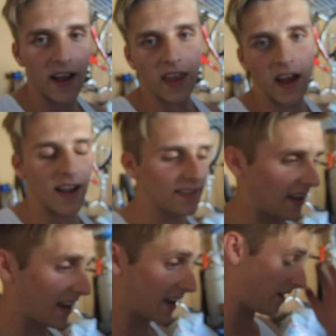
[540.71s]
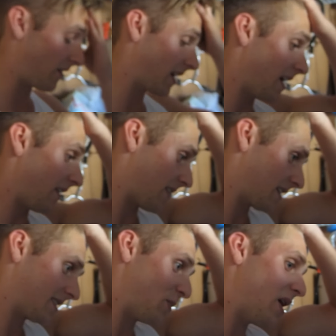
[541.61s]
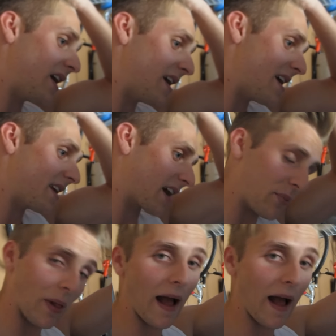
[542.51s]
right, guys, here we go. It's been a couple